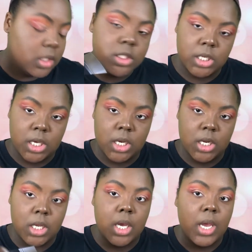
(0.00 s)

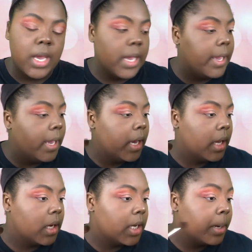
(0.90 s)
shade,
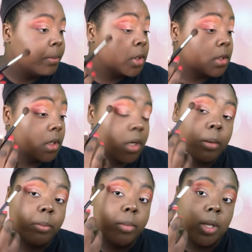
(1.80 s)
and I'm just going
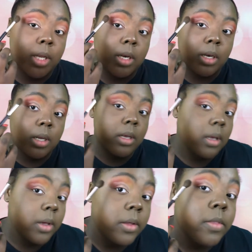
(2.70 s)
to blend
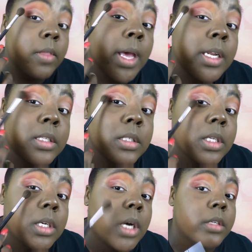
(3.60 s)
that into
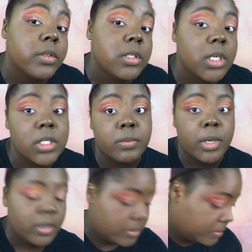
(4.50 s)
the cut crease I just
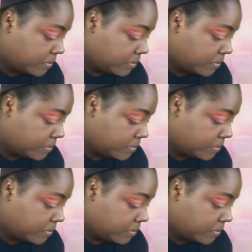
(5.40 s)
made.